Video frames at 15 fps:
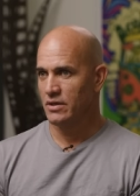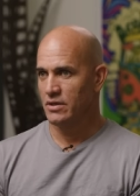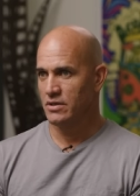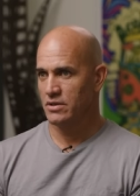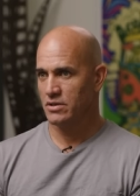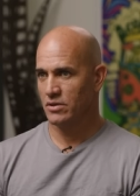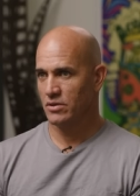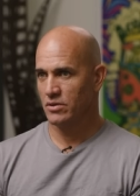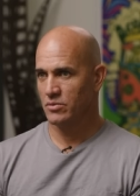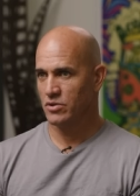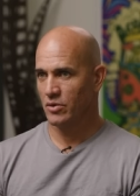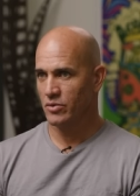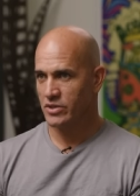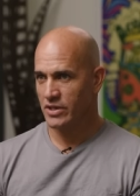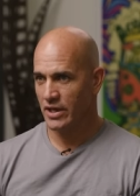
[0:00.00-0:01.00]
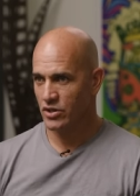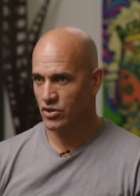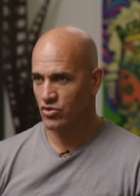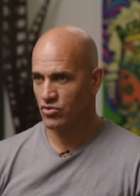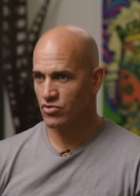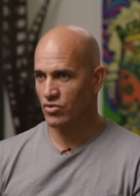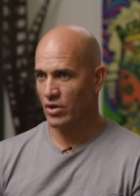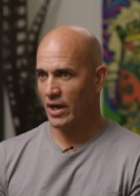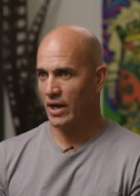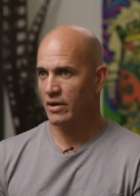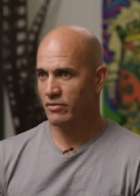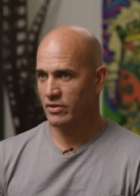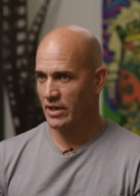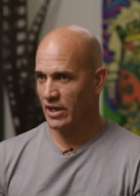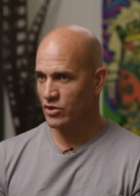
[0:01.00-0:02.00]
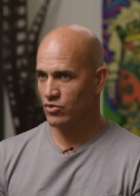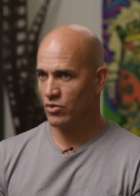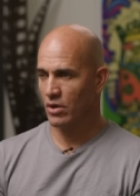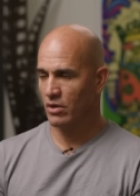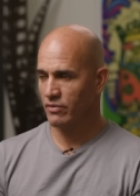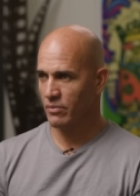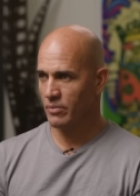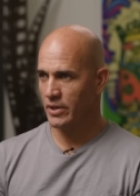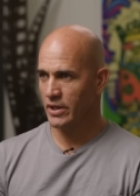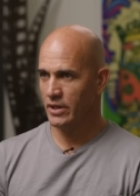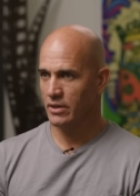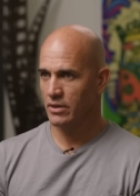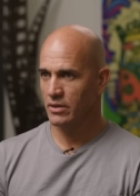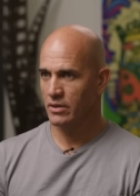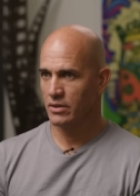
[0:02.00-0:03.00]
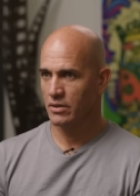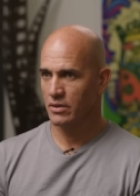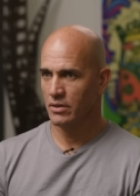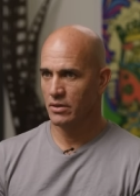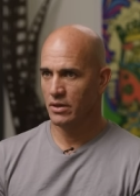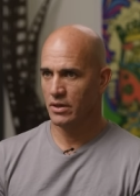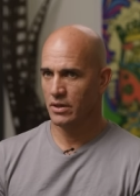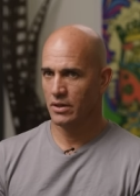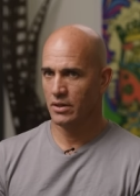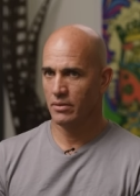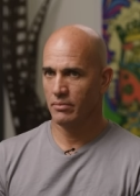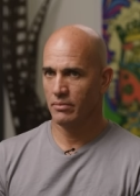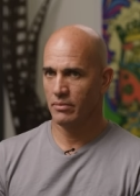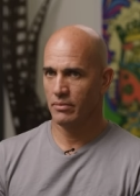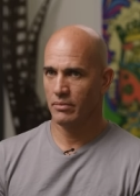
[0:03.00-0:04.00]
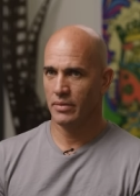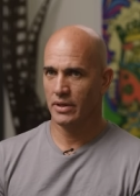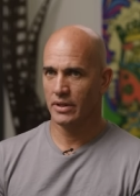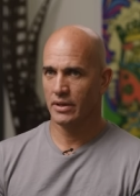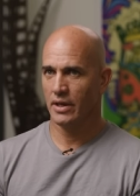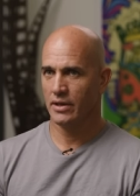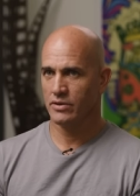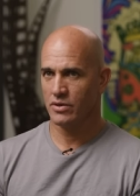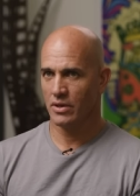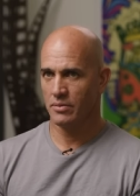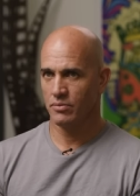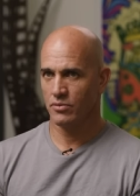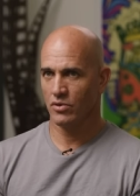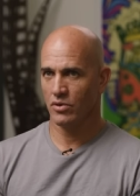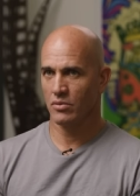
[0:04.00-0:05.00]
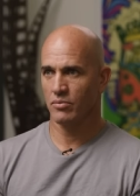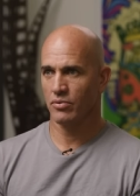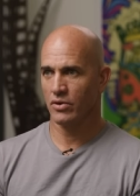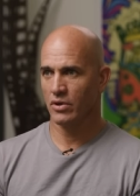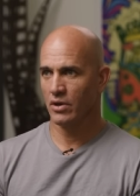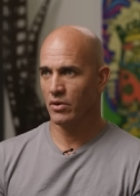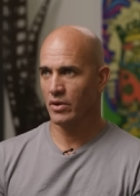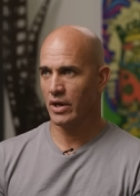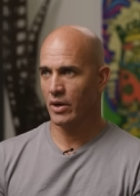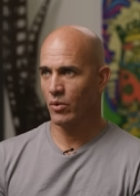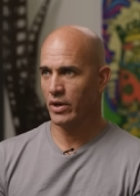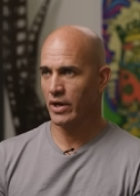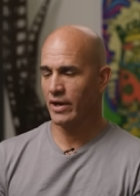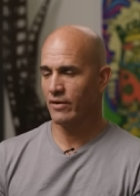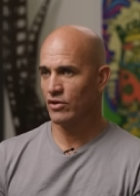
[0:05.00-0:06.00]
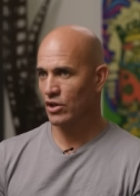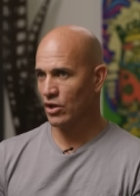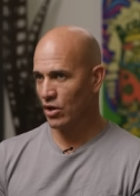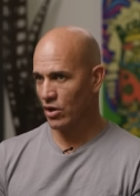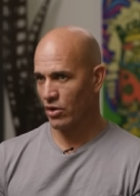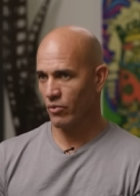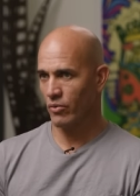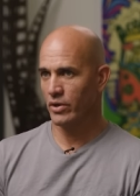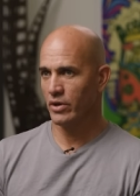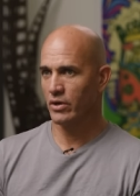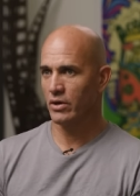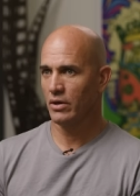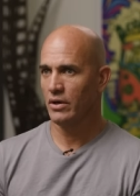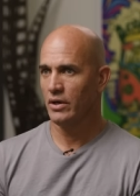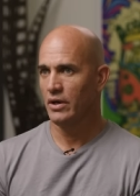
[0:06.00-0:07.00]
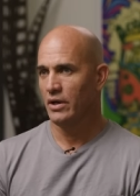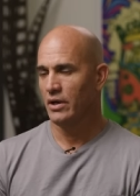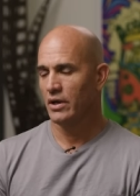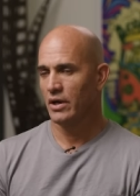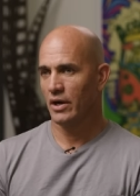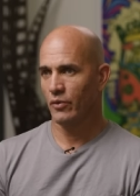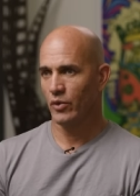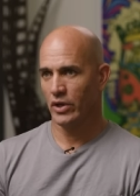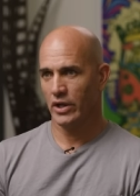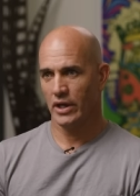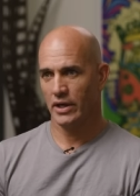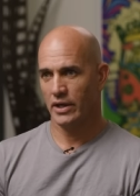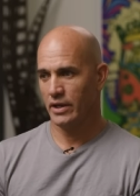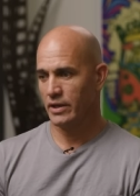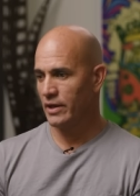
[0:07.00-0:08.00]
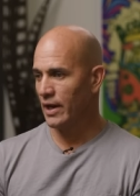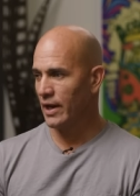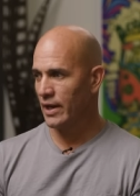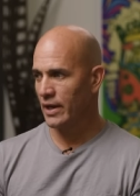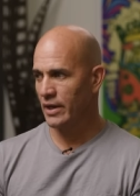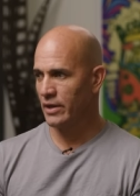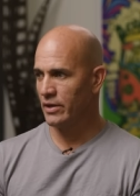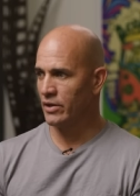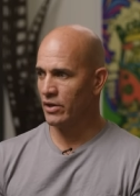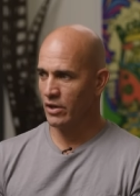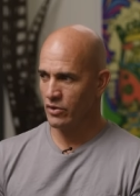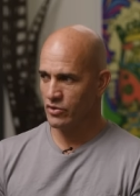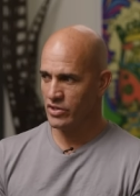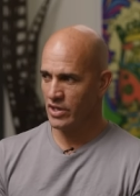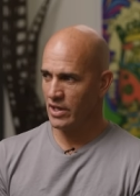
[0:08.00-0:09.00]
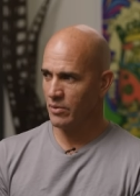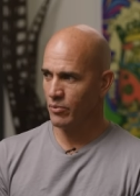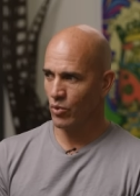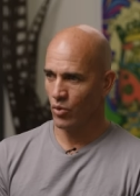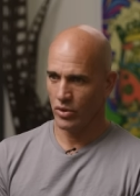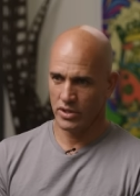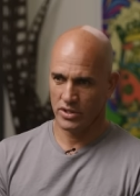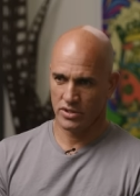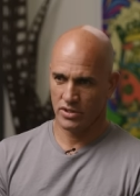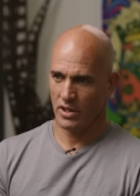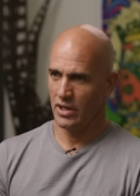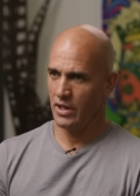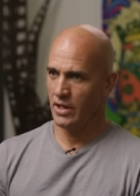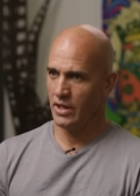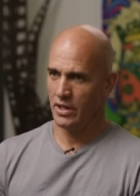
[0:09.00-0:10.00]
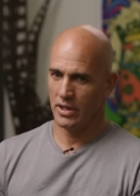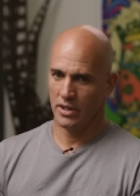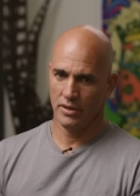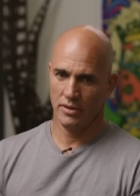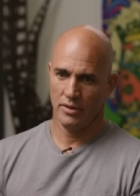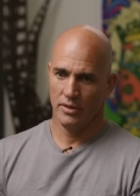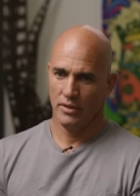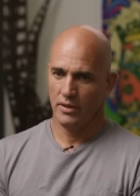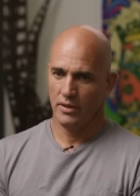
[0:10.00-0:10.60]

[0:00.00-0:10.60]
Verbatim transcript: So there was always that drive and that draw for me. Um, but as I turned pro and I wanted to have a long career, I really got into diet and understanding board design. And